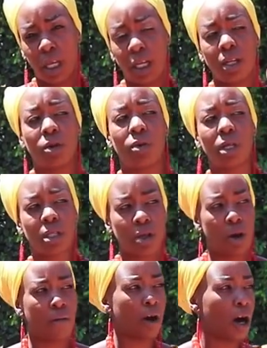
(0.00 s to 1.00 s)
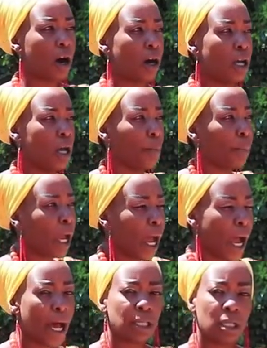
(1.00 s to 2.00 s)
ignorance of our
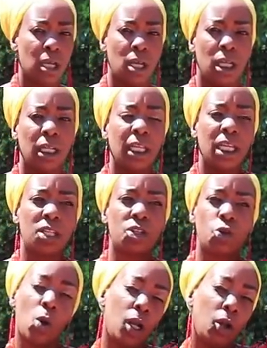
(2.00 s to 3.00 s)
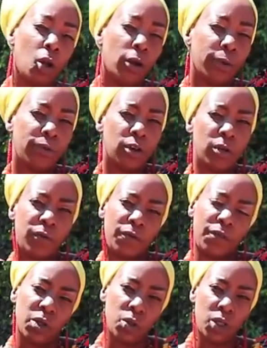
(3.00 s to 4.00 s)
past leads to a lot of
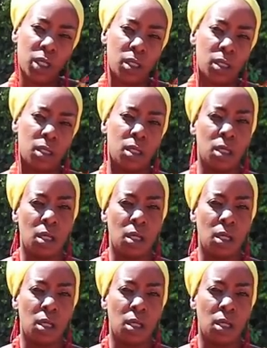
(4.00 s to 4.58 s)
confusion.